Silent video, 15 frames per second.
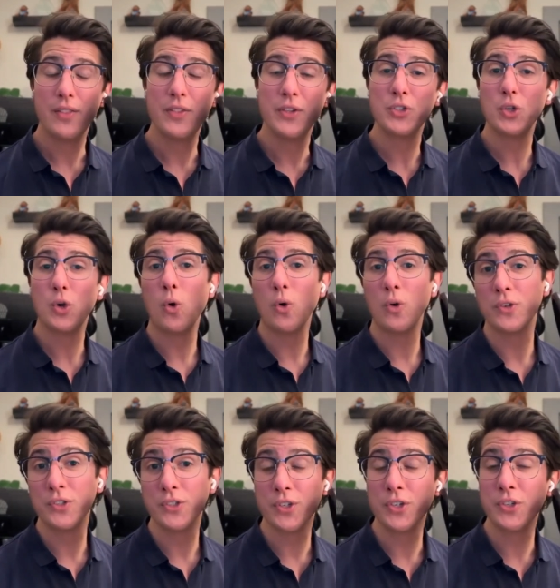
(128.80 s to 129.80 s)
this
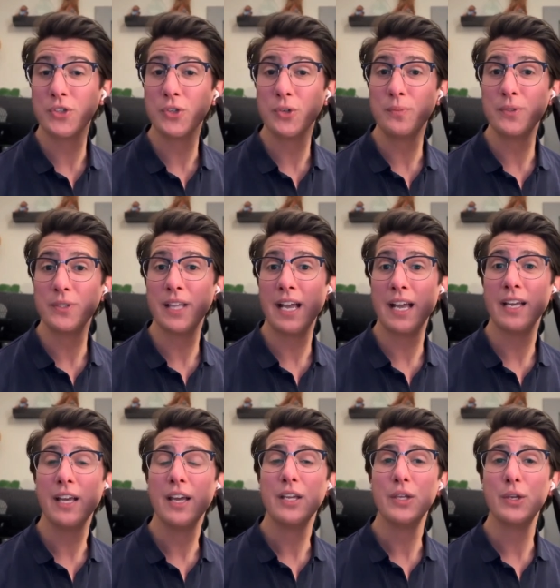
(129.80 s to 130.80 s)
course assumes that
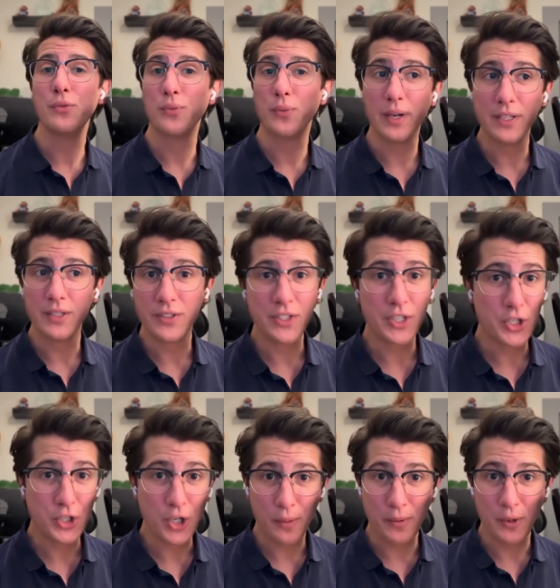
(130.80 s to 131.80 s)
you've written C#
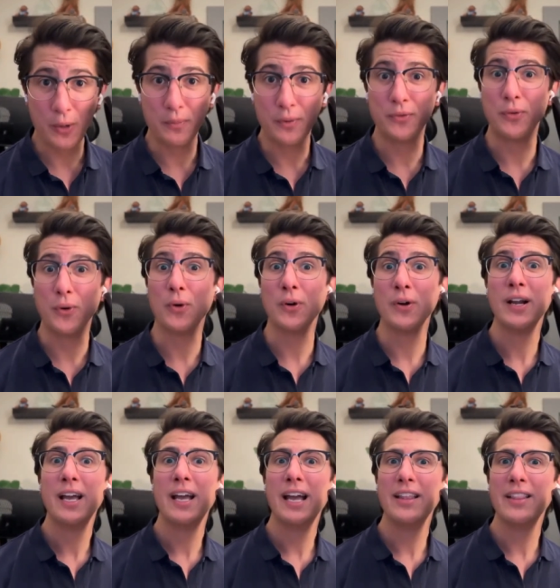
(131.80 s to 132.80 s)
code before
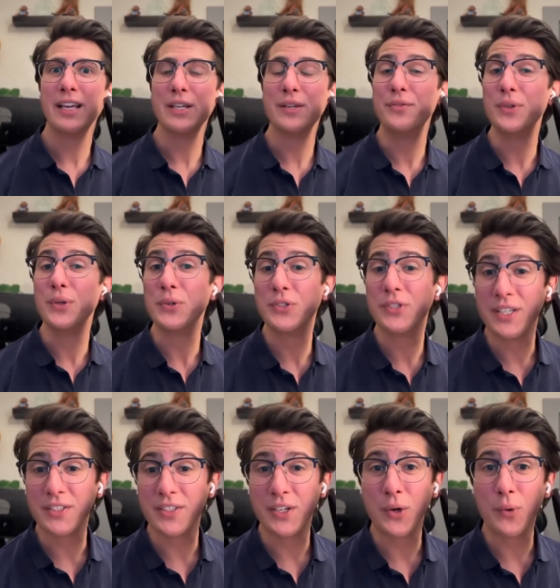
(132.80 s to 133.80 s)
and that you've used
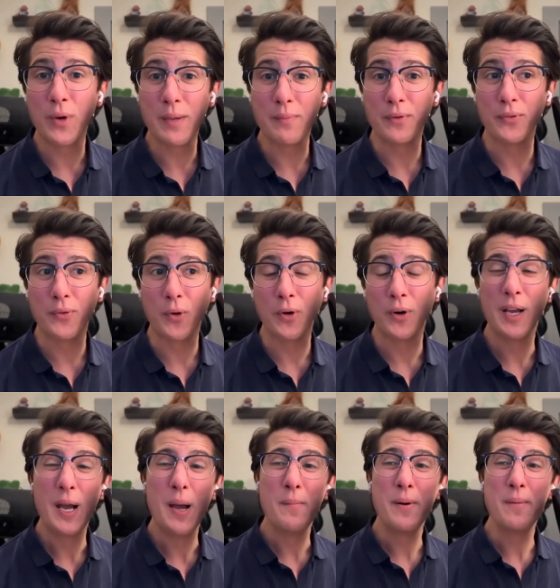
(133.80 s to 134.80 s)
async await before,
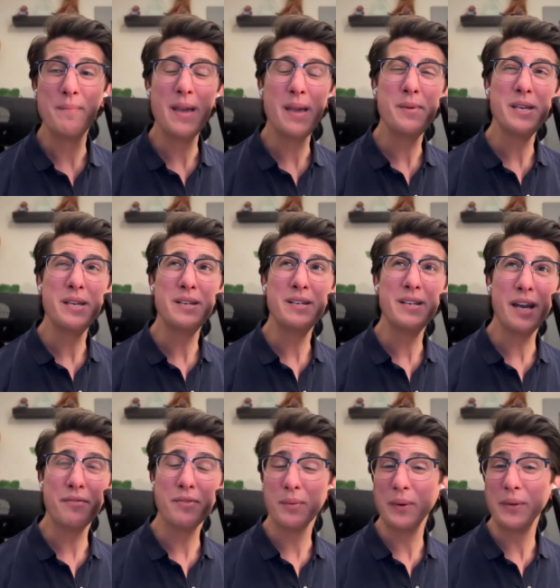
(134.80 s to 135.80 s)
but maybe
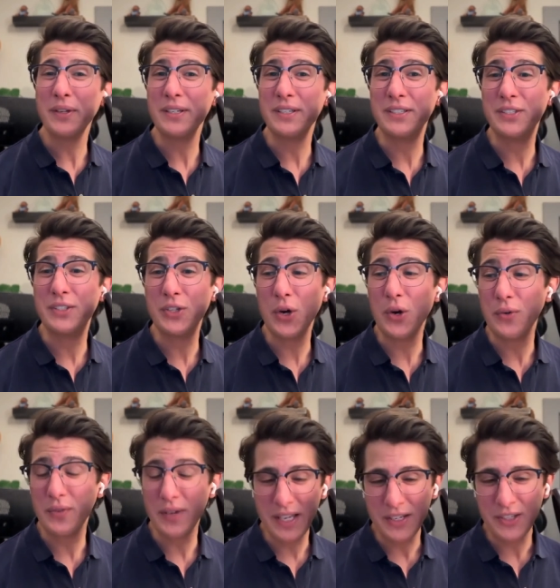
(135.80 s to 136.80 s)
never really
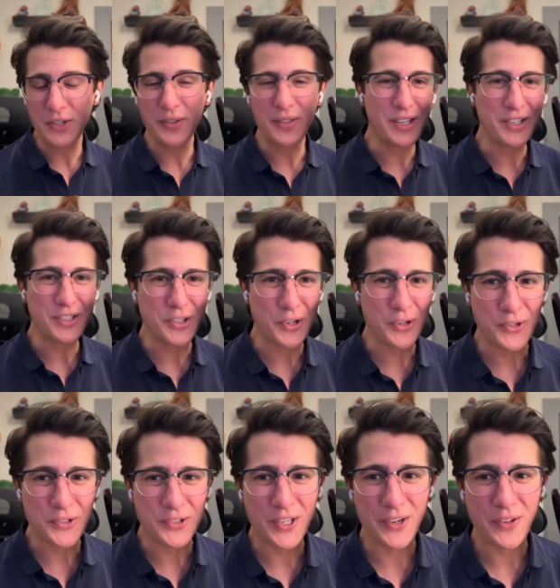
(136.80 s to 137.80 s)
dove into the
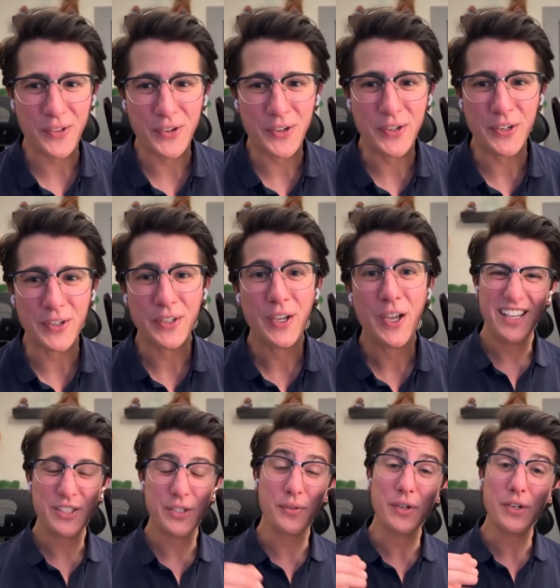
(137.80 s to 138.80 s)
internals under the hood.
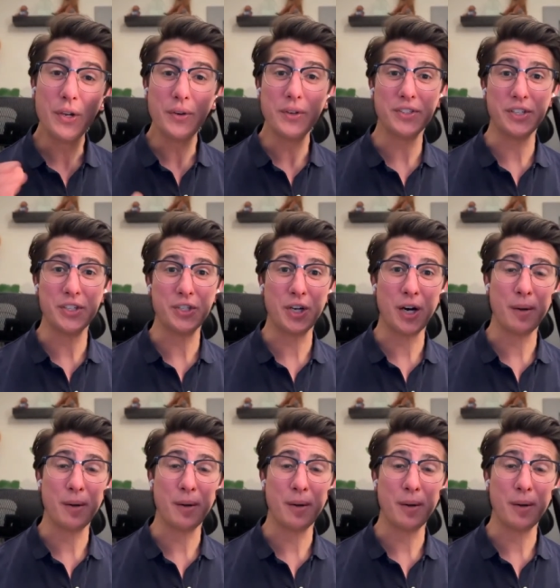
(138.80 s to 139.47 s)
So if you're new to C#,